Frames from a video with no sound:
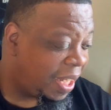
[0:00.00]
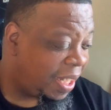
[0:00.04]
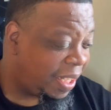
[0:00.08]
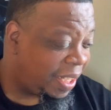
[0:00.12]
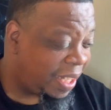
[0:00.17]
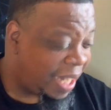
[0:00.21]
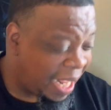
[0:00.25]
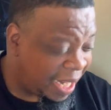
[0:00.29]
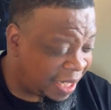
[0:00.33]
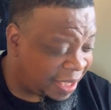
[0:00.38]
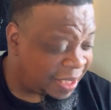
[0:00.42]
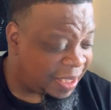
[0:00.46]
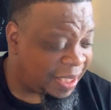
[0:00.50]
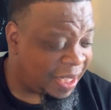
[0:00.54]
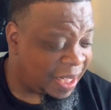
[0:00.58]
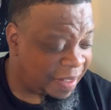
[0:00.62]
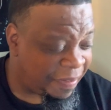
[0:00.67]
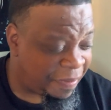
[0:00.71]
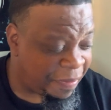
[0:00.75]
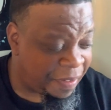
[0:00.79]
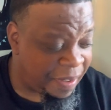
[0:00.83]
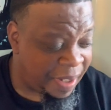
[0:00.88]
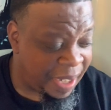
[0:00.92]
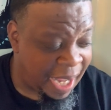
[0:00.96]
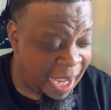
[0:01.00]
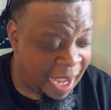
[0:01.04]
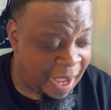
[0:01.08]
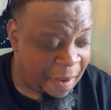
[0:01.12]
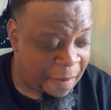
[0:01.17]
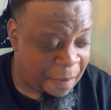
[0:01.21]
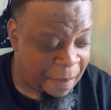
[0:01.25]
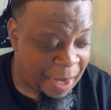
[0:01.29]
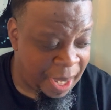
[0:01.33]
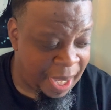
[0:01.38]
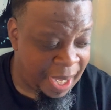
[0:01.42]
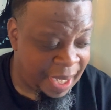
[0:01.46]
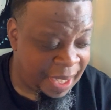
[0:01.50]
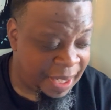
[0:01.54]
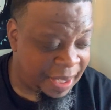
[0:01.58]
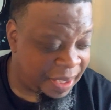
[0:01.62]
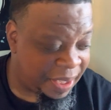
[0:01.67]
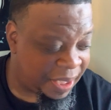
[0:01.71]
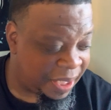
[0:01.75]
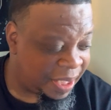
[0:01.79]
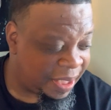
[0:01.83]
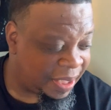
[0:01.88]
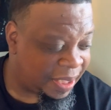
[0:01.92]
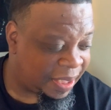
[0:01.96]
that's it for now, man.
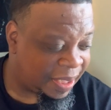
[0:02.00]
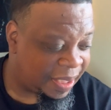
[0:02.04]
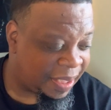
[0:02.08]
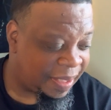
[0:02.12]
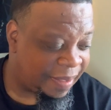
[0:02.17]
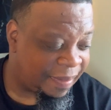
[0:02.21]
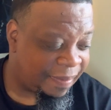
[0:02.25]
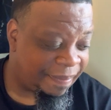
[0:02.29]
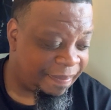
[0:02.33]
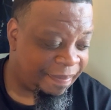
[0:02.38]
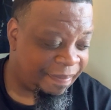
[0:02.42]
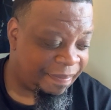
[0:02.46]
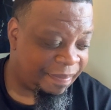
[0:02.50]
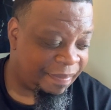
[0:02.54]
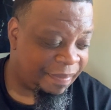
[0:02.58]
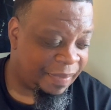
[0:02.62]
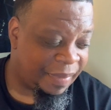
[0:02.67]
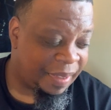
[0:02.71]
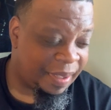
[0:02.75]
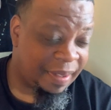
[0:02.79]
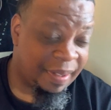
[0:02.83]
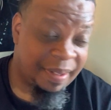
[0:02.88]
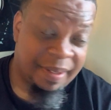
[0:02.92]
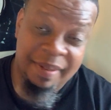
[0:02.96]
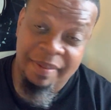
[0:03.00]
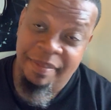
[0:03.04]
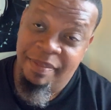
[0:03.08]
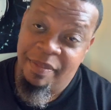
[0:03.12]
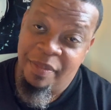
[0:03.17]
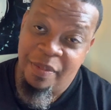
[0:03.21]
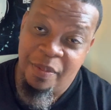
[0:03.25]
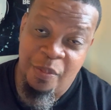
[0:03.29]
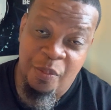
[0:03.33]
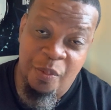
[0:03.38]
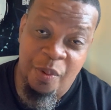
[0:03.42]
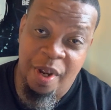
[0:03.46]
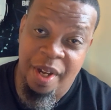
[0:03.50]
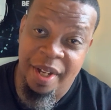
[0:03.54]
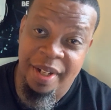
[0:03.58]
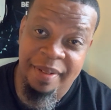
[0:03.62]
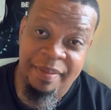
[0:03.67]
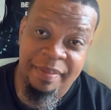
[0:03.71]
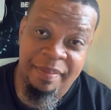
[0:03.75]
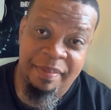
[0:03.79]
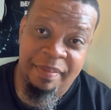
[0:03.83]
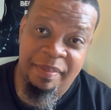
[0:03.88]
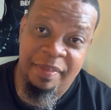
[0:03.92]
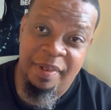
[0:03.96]
Just,
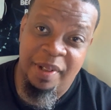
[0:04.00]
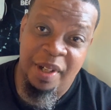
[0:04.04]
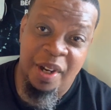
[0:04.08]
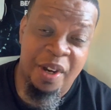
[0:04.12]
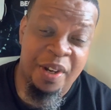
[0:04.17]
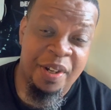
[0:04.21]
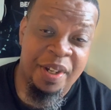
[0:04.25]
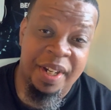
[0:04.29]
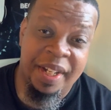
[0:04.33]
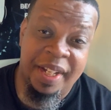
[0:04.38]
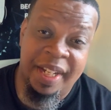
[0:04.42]
one, learn your